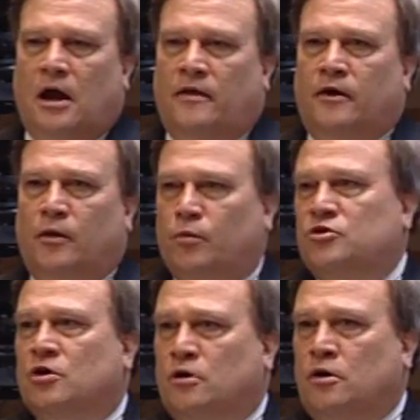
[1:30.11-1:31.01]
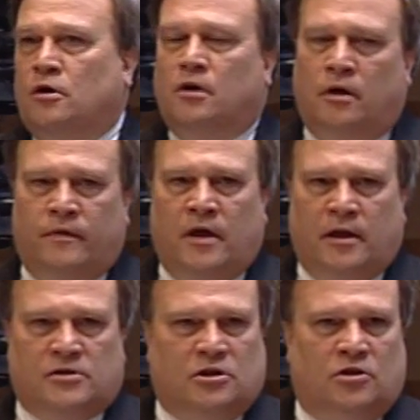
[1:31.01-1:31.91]
and then a return of the
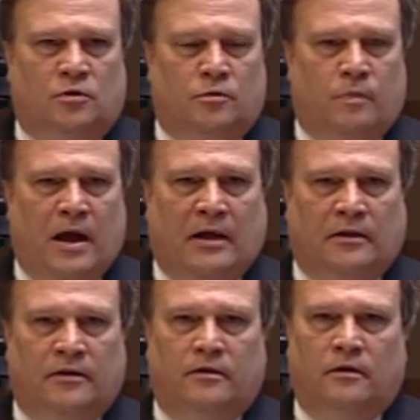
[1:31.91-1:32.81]
executed ballot.